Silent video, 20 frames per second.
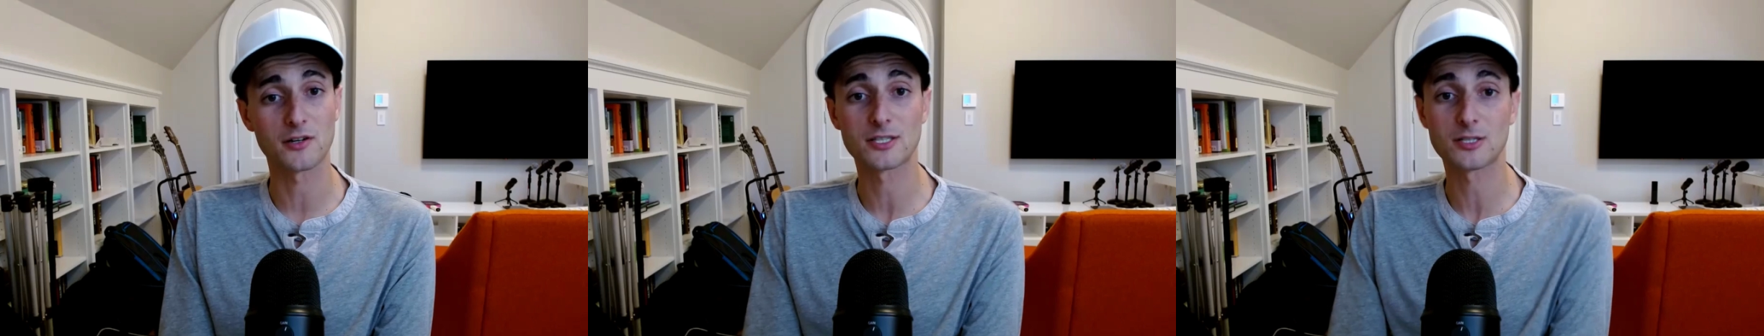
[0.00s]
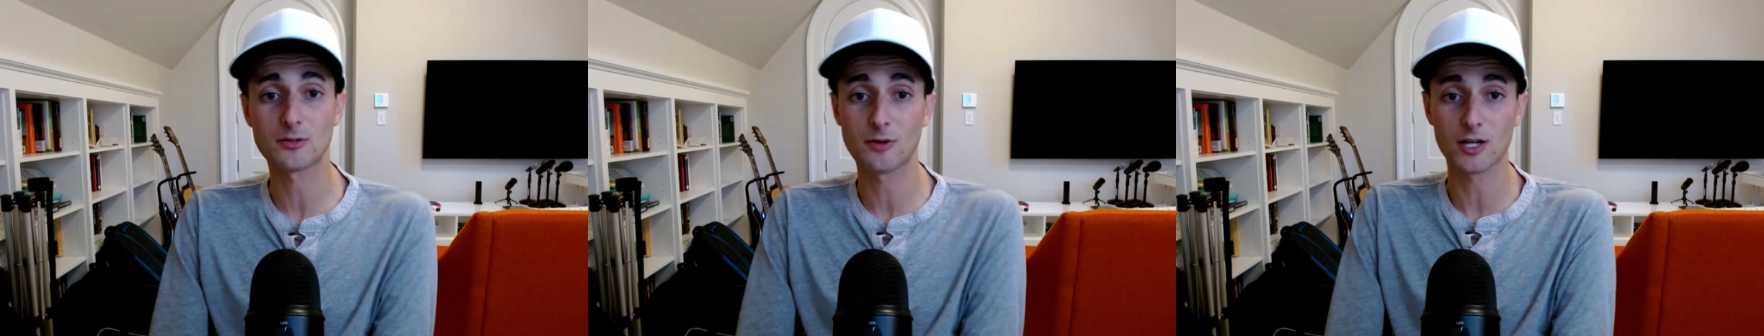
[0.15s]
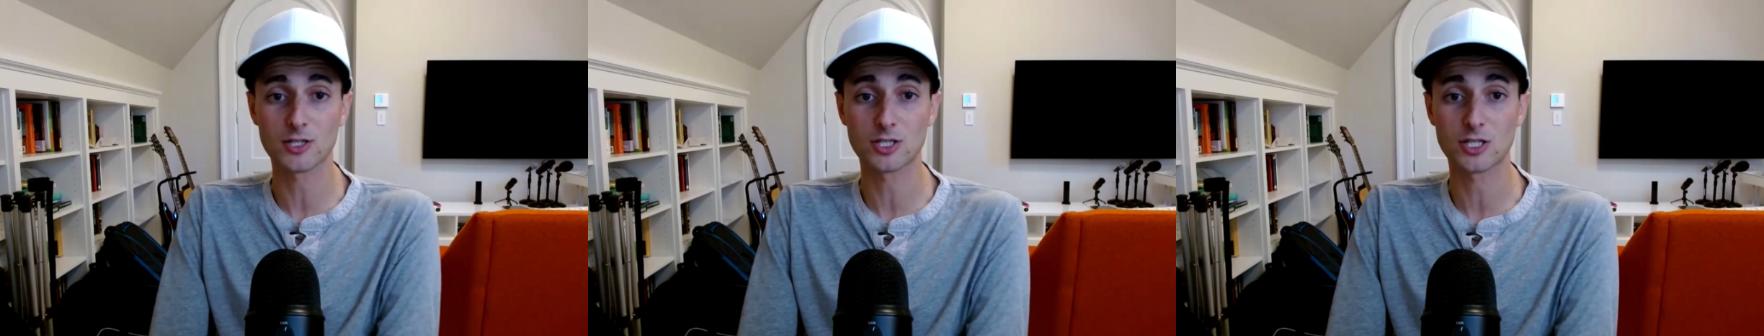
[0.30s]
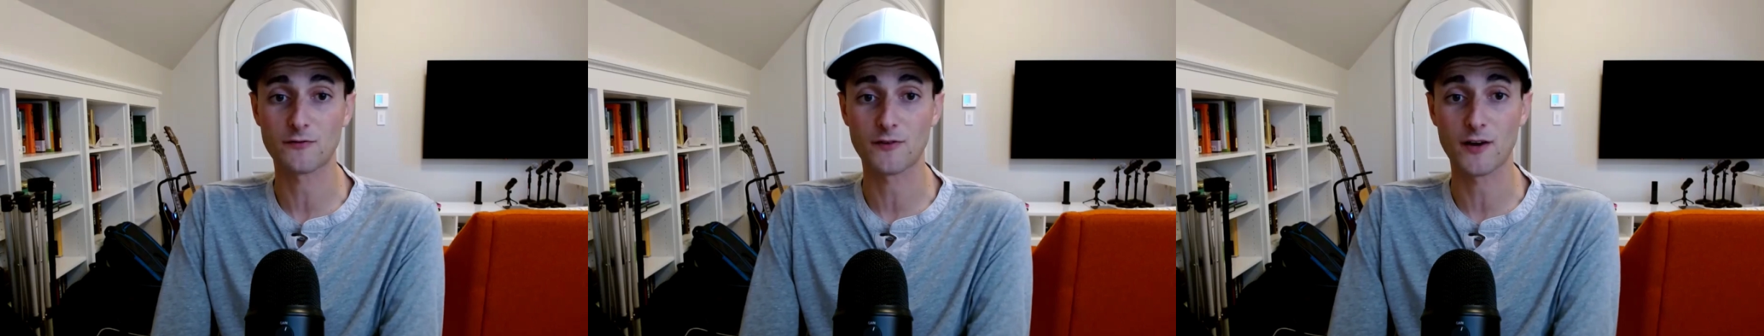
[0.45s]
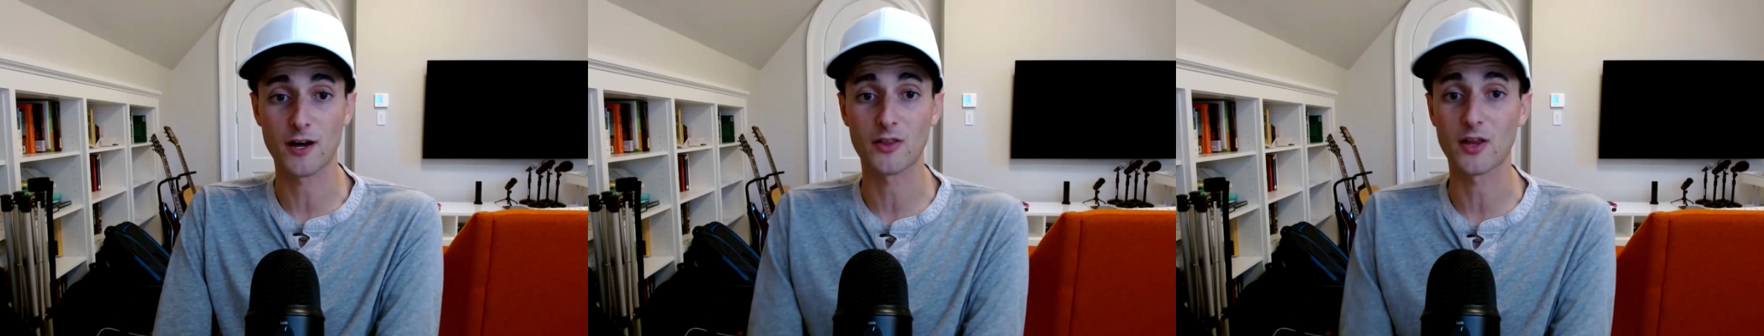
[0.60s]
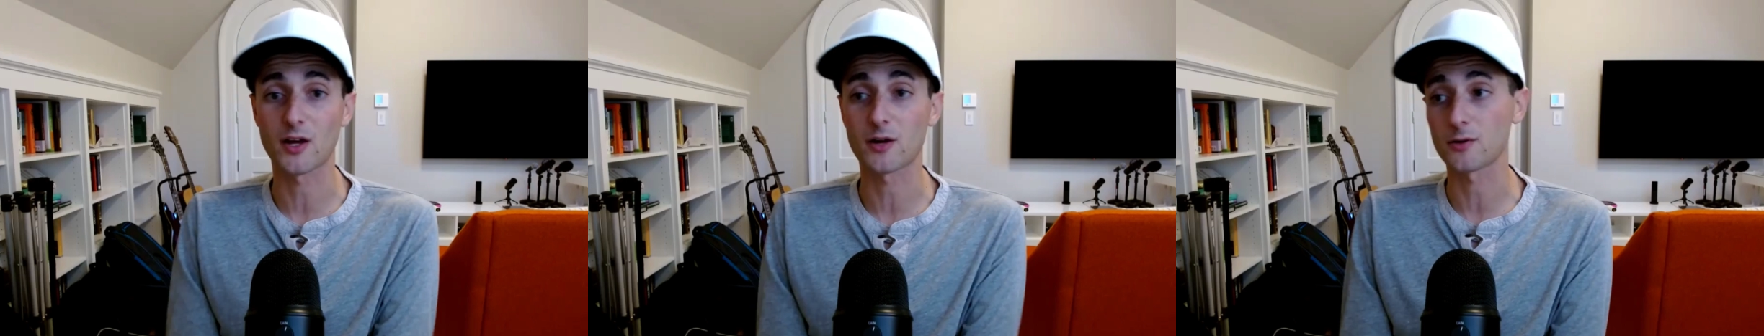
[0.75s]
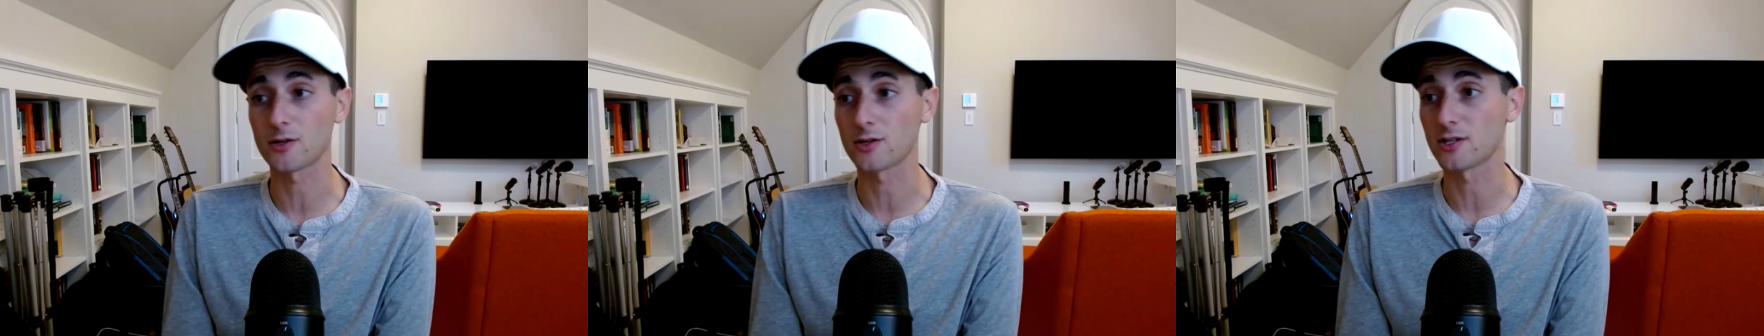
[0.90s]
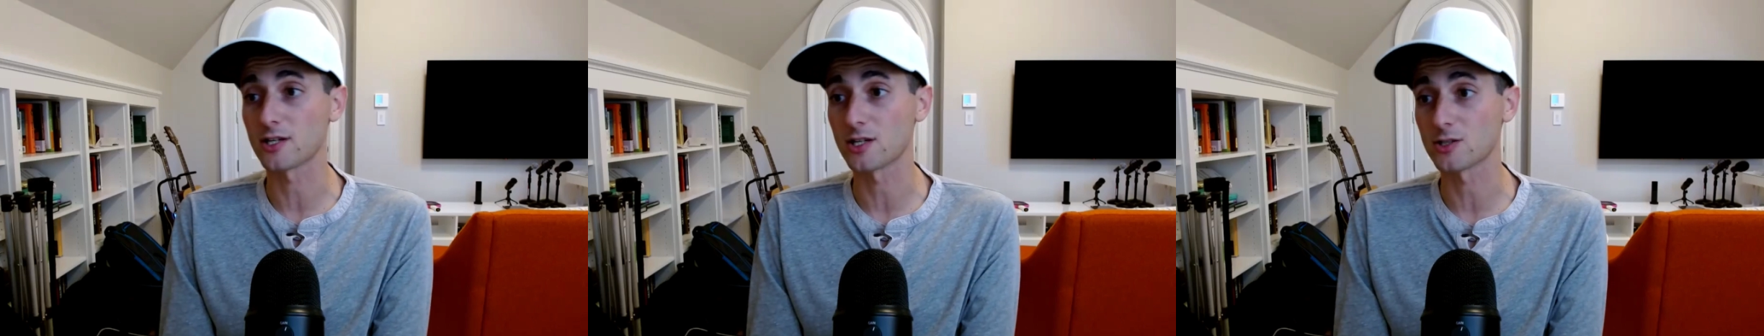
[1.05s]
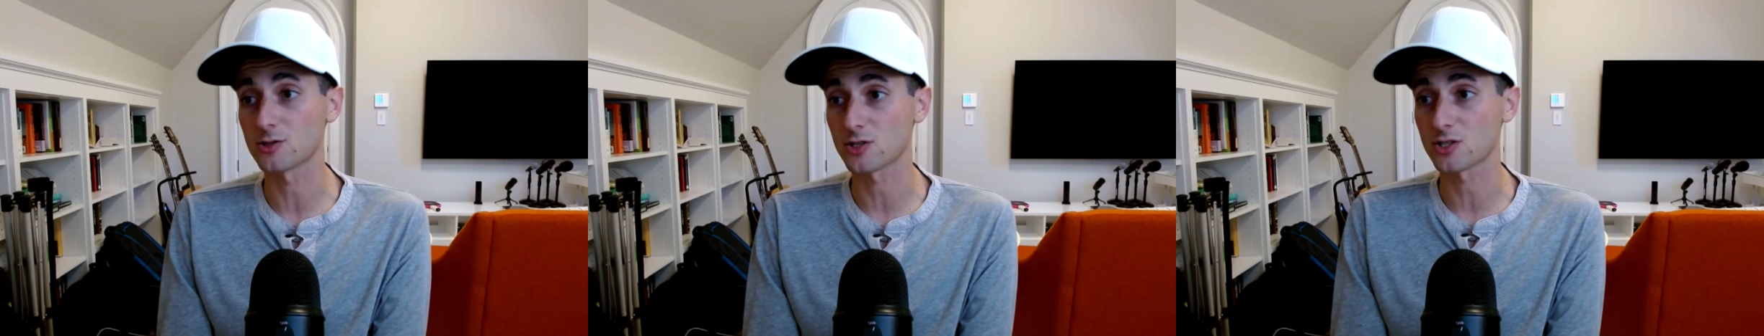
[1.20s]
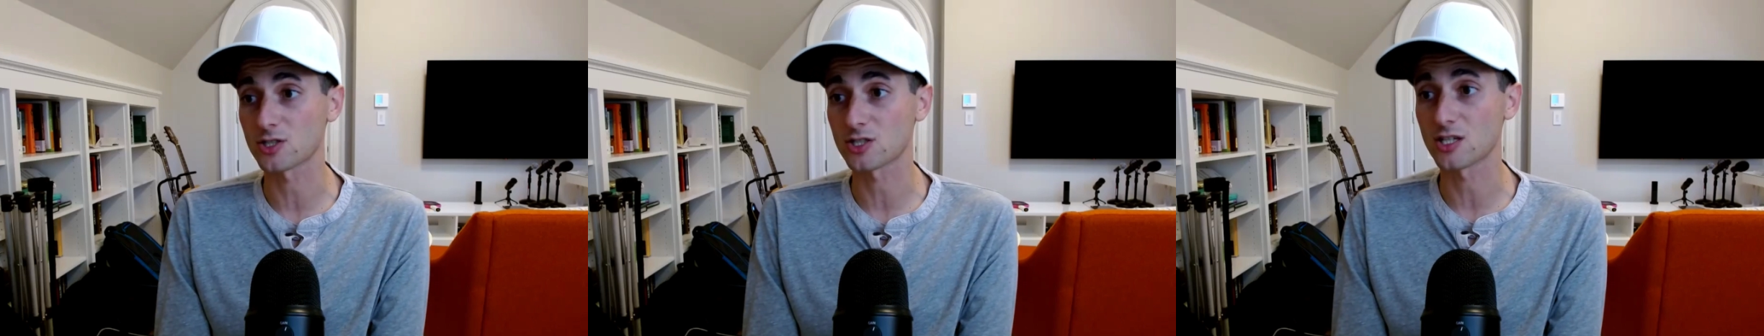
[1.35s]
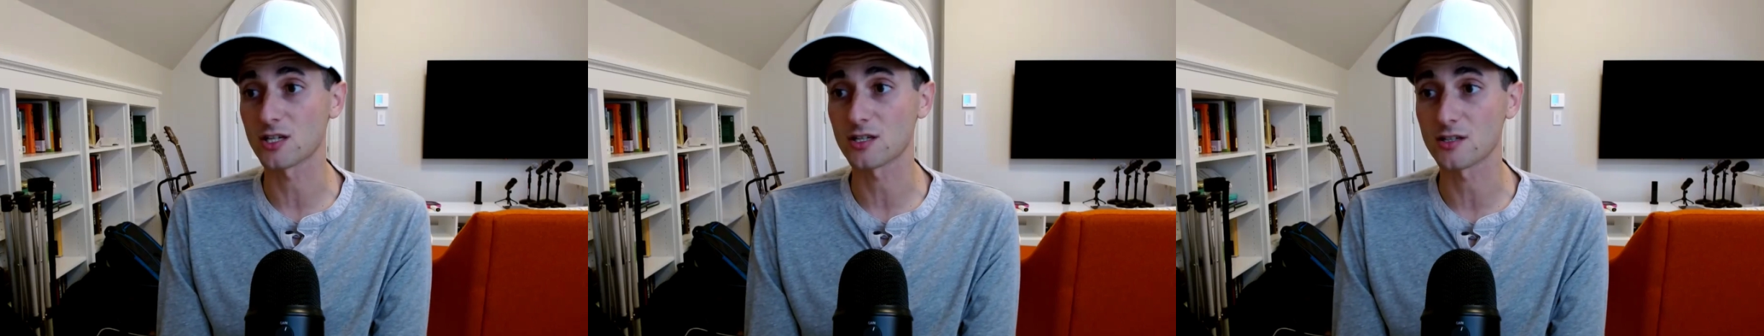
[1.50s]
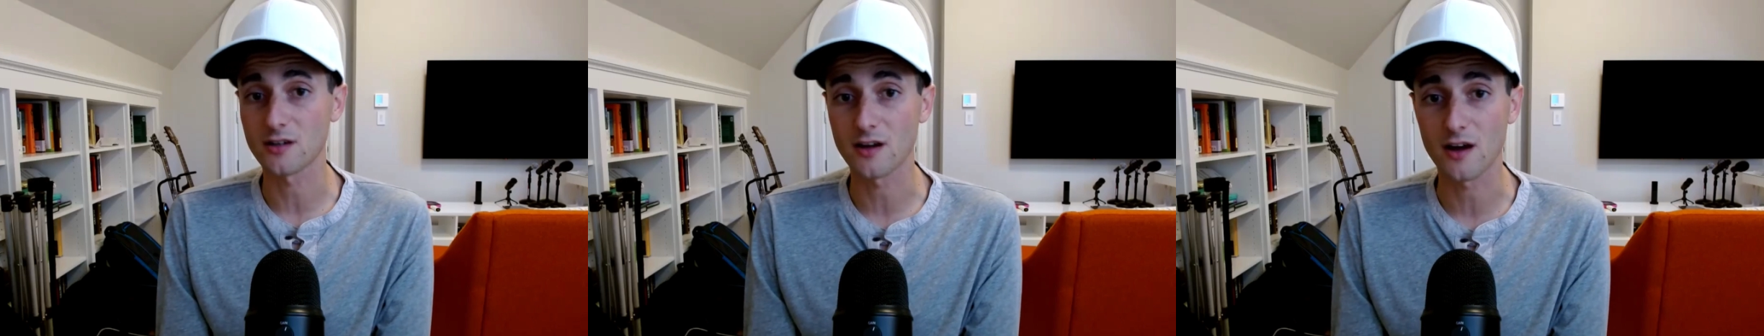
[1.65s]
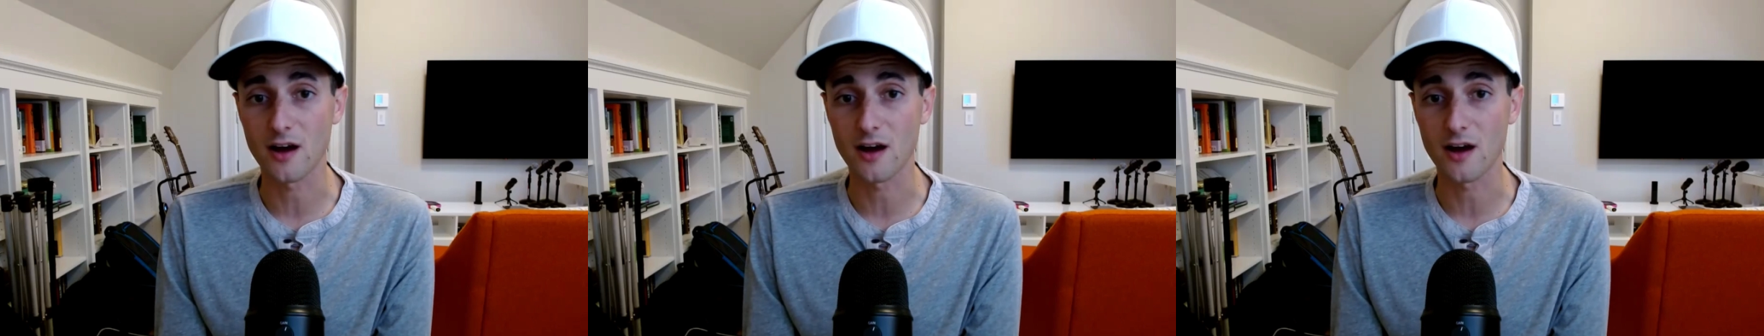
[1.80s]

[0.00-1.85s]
So I actually found that really interesting.